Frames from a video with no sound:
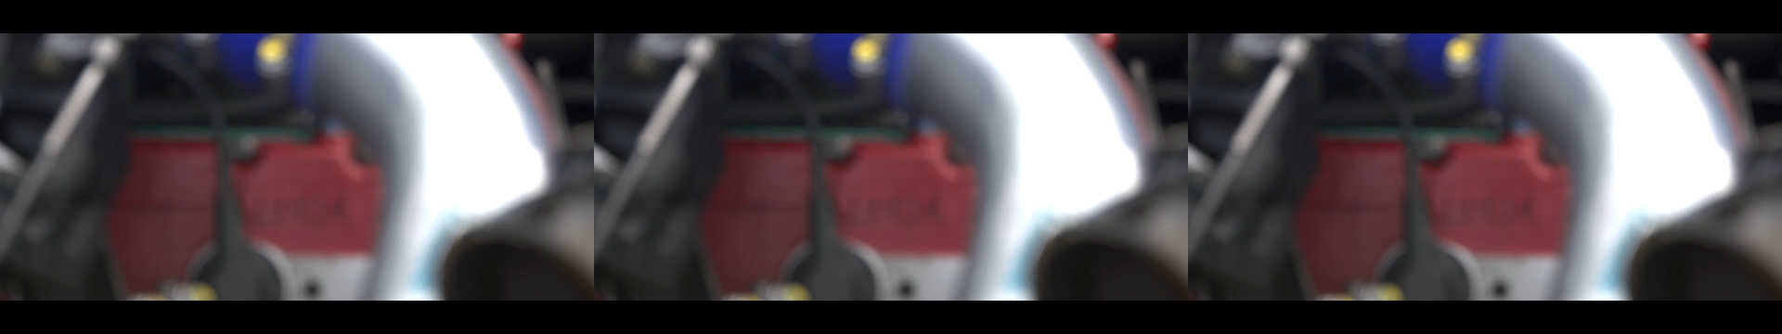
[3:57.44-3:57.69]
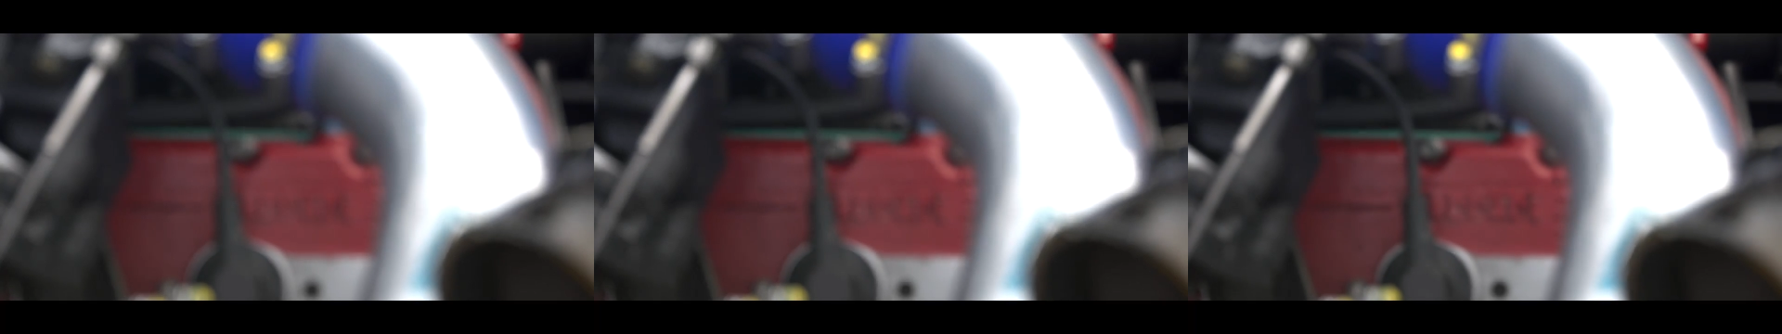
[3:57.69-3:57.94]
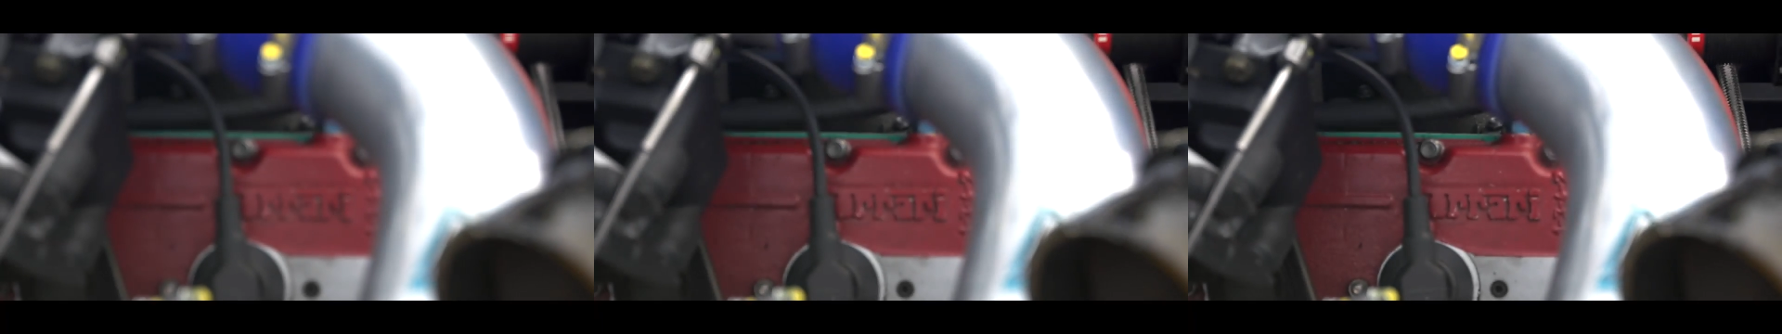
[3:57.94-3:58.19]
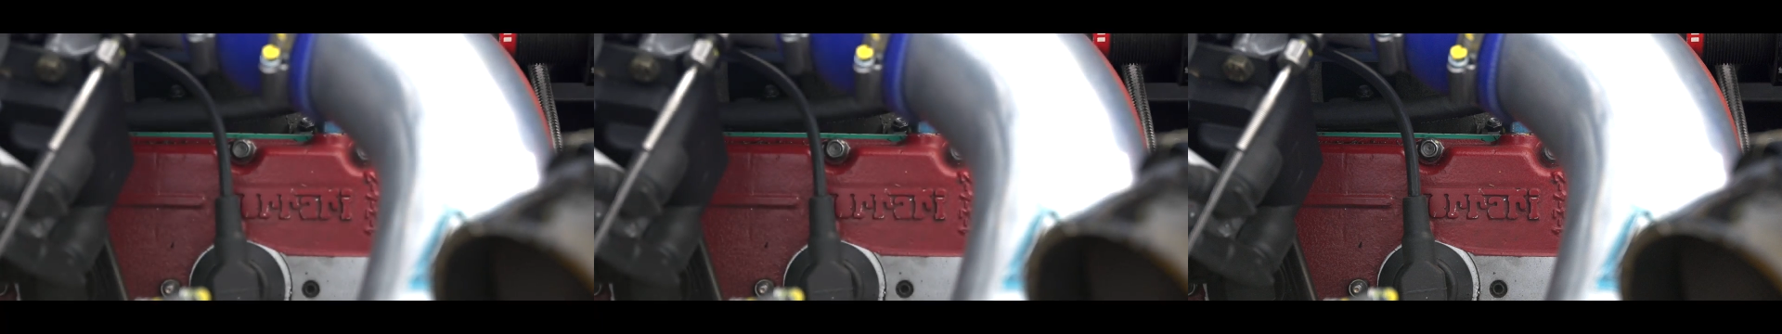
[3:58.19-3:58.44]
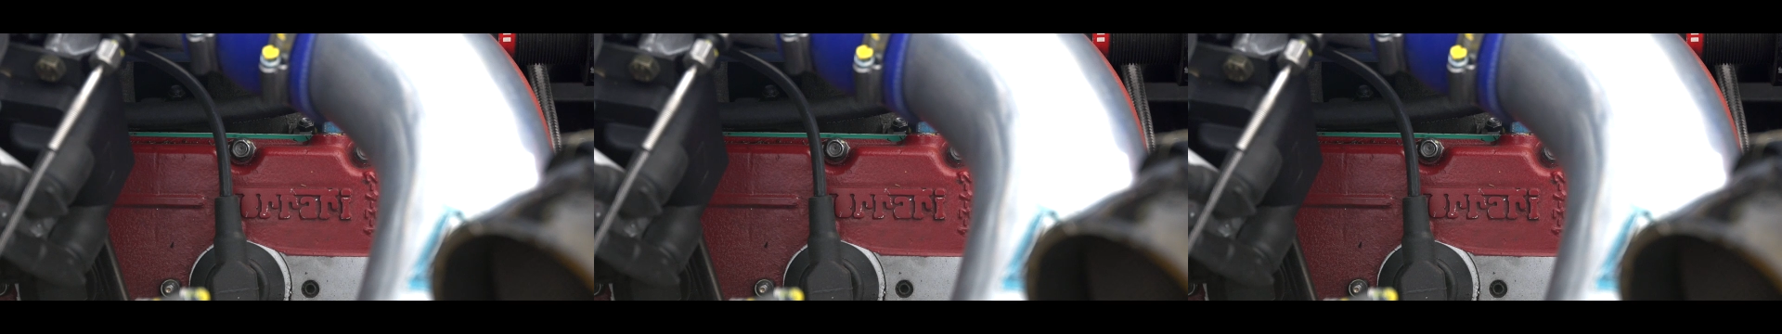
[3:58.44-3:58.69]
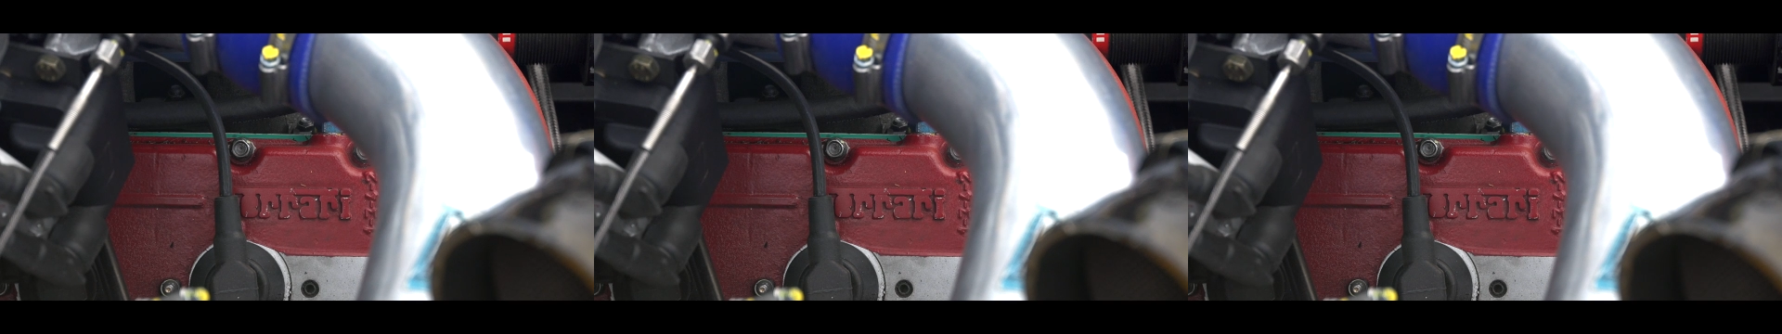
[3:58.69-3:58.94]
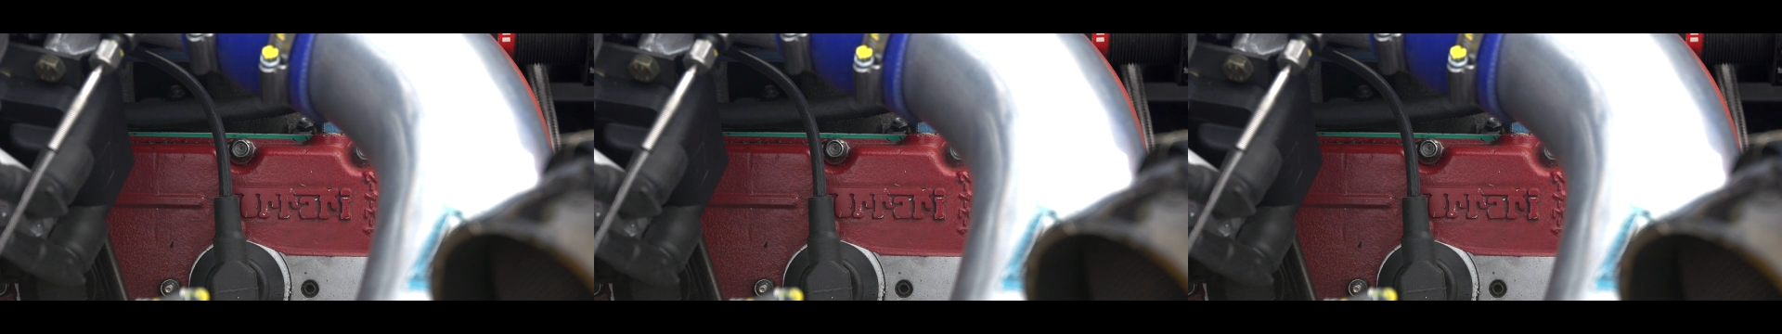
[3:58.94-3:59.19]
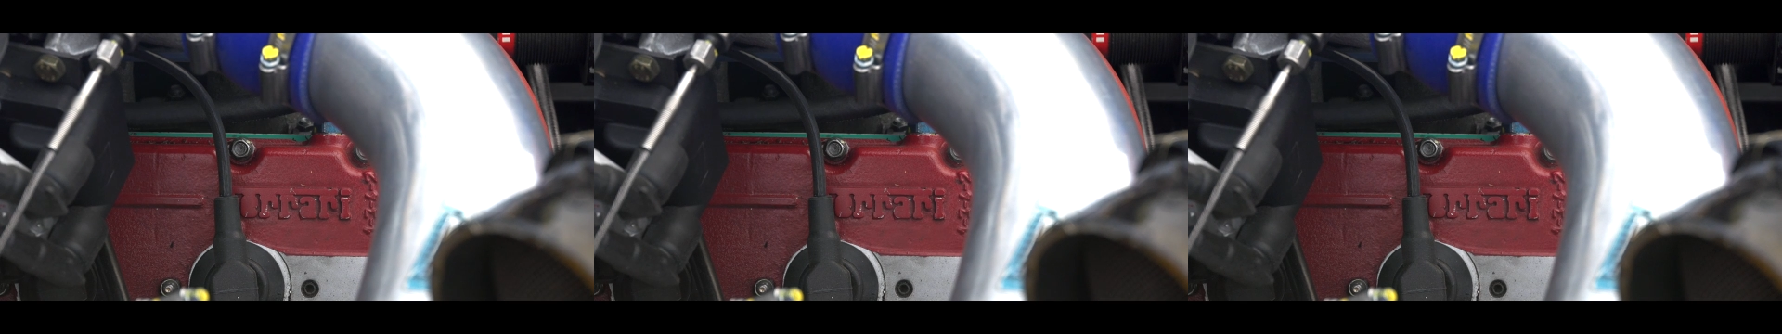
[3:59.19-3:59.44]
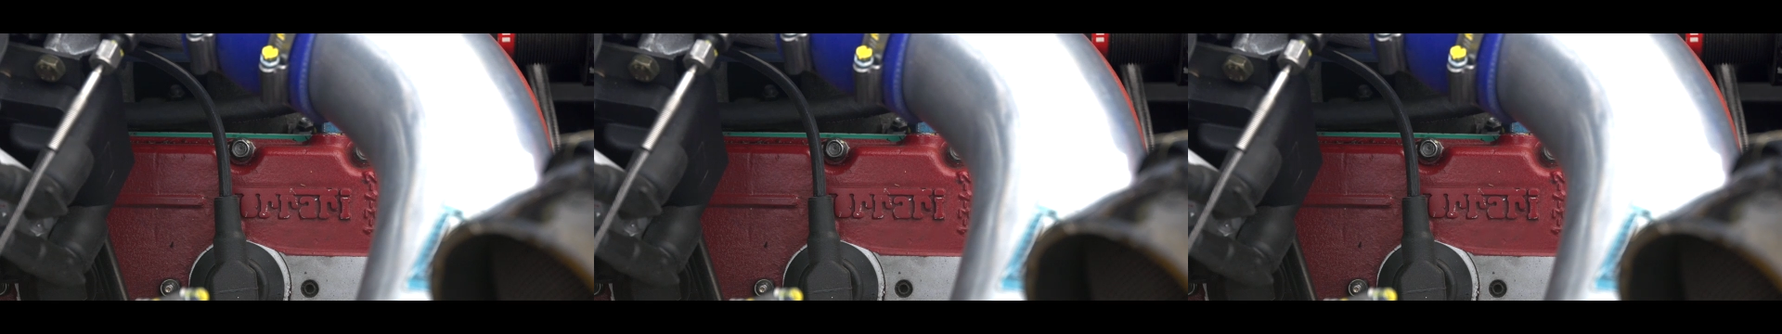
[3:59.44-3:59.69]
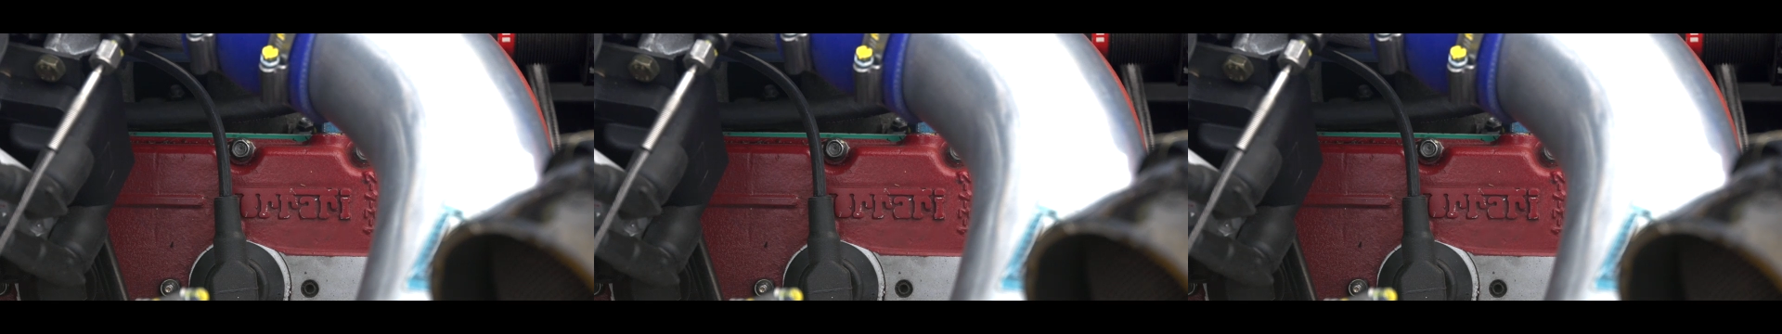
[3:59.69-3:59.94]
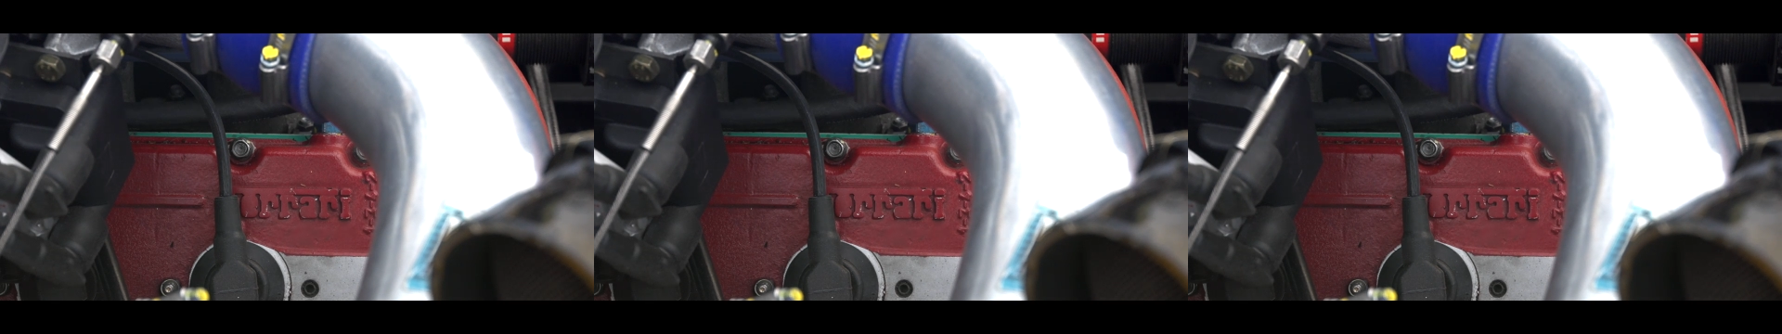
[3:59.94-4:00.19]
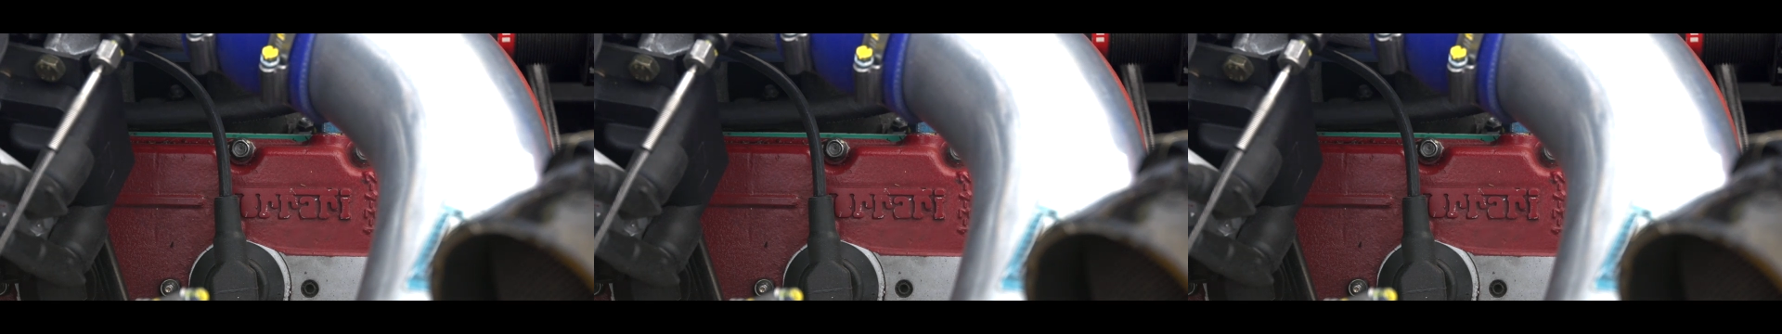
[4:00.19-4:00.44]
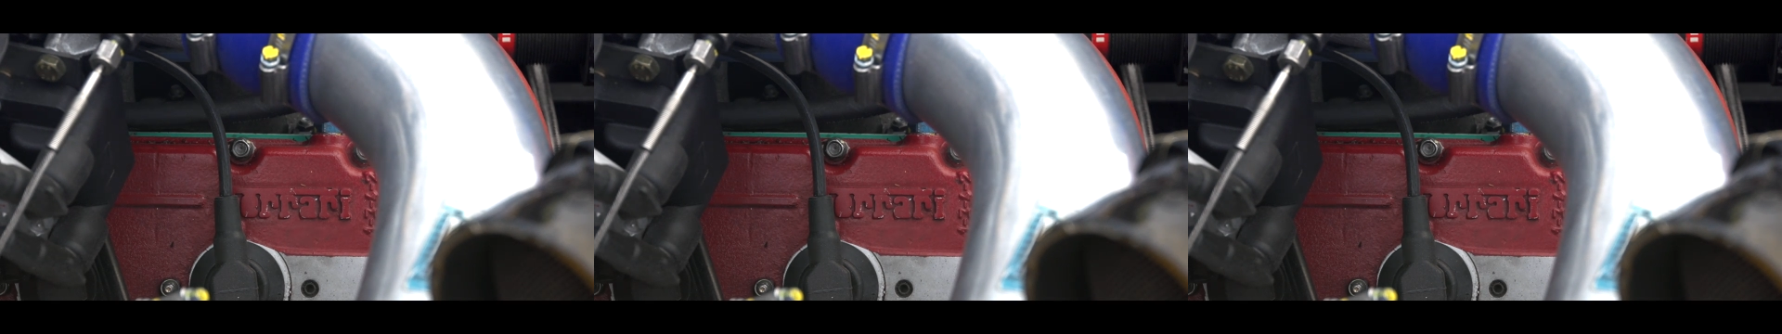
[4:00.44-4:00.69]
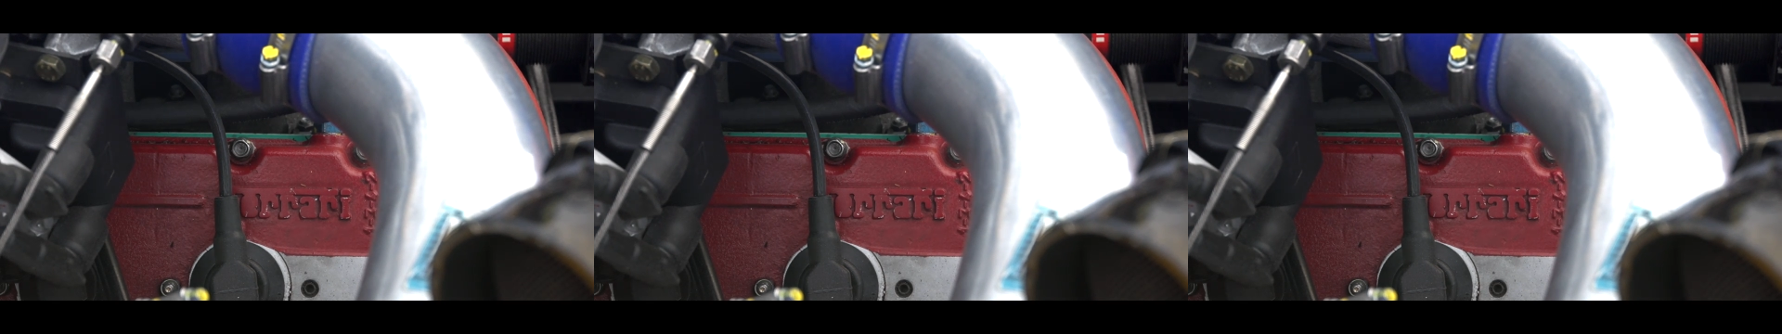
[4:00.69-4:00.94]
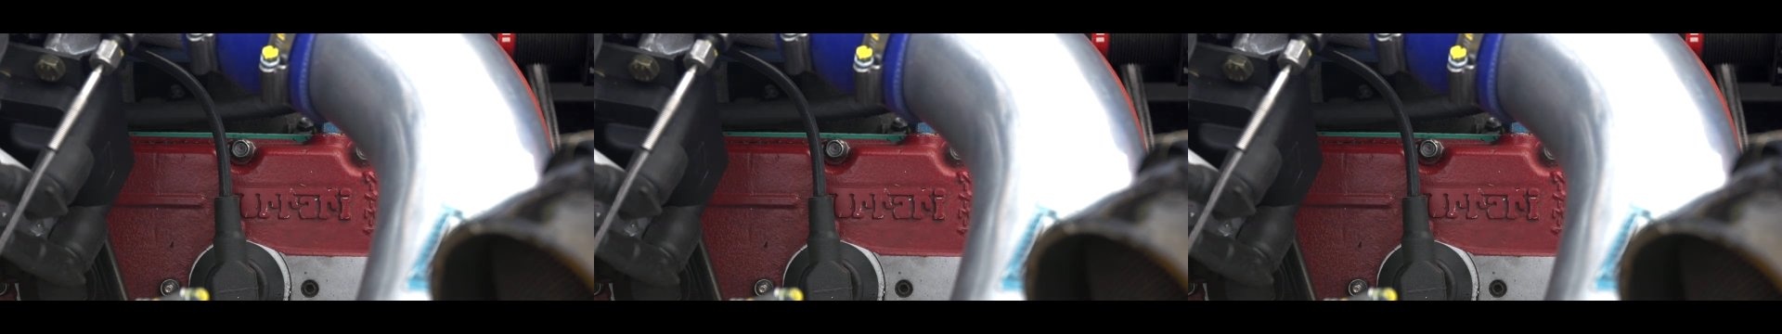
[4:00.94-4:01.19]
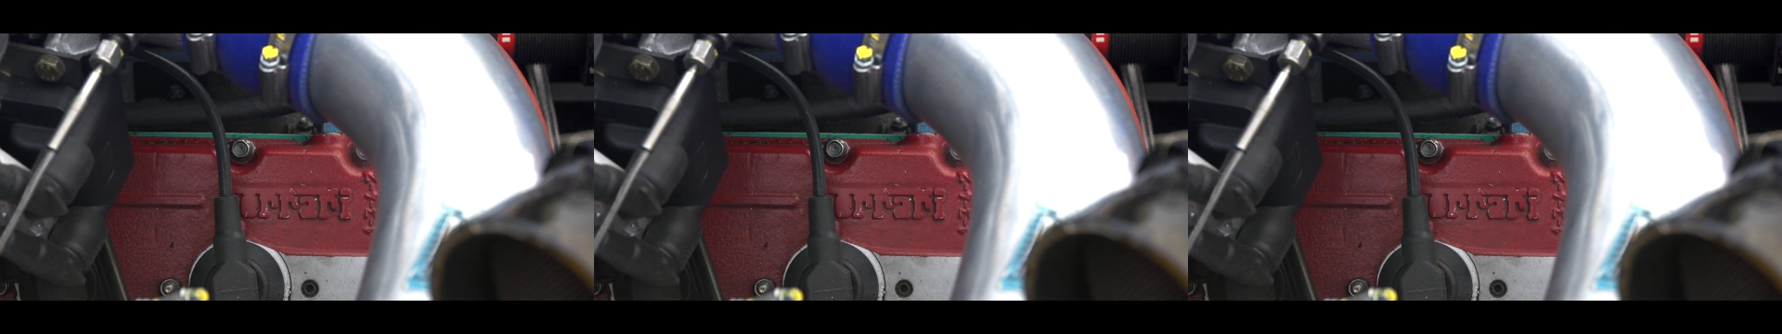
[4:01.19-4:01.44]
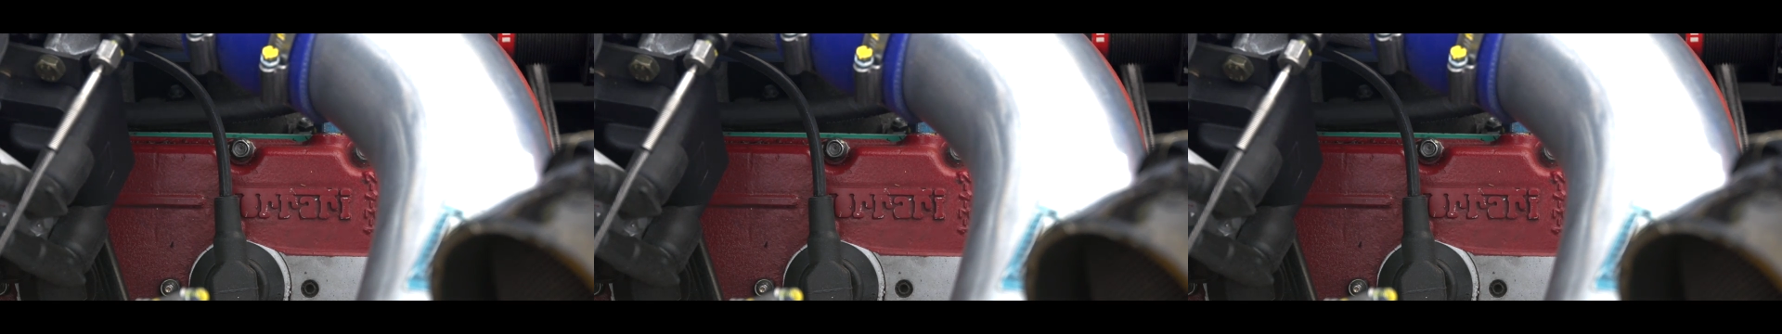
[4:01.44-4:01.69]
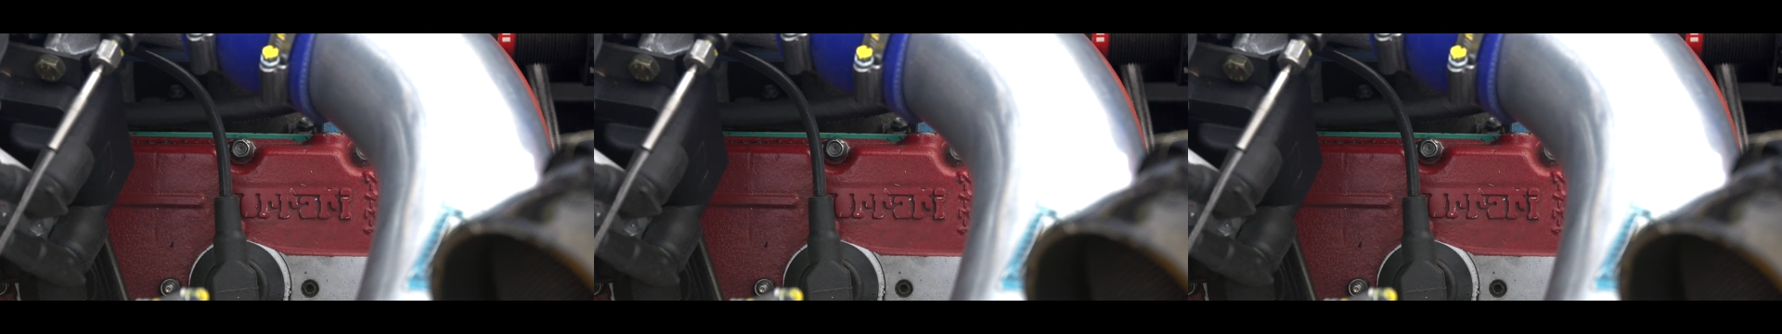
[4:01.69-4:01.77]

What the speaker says: [unreadable: no face in view]